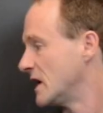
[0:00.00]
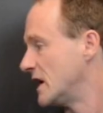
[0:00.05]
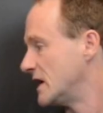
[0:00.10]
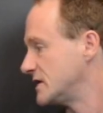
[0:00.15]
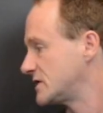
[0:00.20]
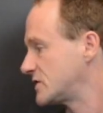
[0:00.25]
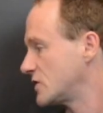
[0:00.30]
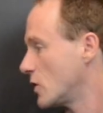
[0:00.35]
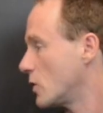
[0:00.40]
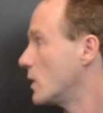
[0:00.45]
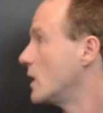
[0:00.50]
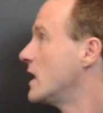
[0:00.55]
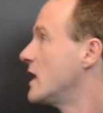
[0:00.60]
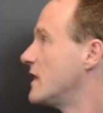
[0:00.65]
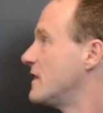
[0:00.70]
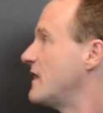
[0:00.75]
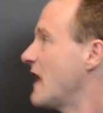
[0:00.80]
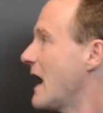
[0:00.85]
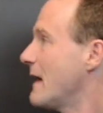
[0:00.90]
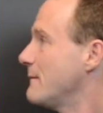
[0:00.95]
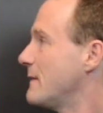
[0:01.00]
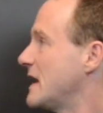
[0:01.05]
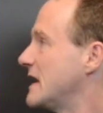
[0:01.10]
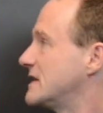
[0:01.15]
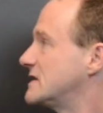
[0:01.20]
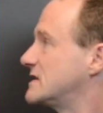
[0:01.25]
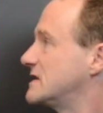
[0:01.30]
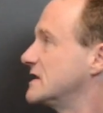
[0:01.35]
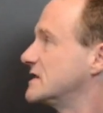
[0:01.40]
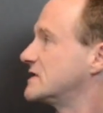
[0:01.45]
And so that
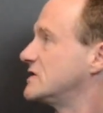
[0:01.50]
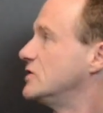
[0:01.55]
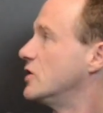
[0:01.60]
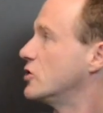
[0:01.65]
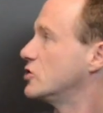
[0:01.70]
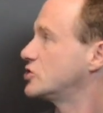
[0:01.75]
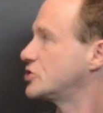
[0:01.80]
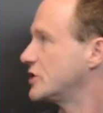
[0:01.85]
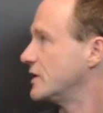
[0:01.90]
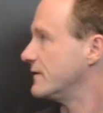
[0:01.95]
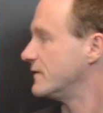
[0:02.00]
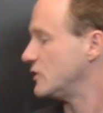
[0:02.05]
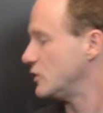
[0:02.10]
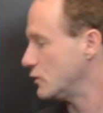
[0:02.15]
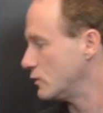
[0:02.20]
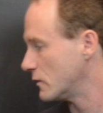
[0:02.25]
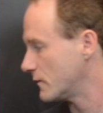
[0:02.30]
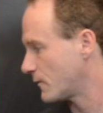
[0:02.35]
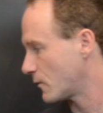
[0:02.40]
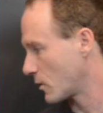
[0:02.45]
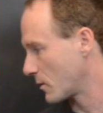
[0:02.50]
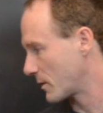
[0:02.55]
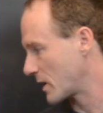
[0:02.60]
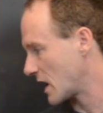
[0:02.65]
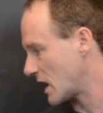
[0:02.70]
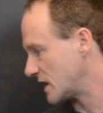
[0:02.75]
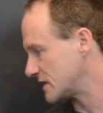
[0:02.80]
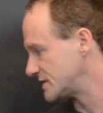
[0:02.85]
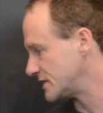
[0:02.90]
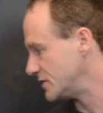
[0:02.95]
makes this notion of uniform
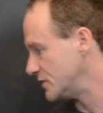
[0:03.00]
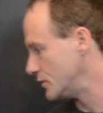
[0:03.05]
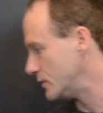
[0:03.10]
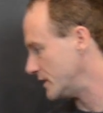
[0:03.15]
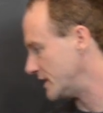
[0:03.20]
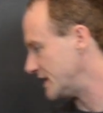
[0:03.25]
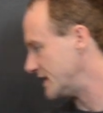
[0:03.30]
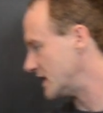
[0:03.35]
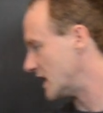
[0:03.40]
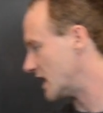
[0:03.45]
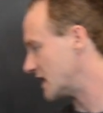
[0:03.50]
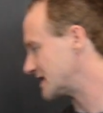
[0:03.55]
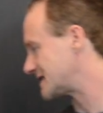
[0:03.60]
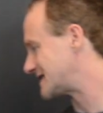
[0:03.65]
continuity a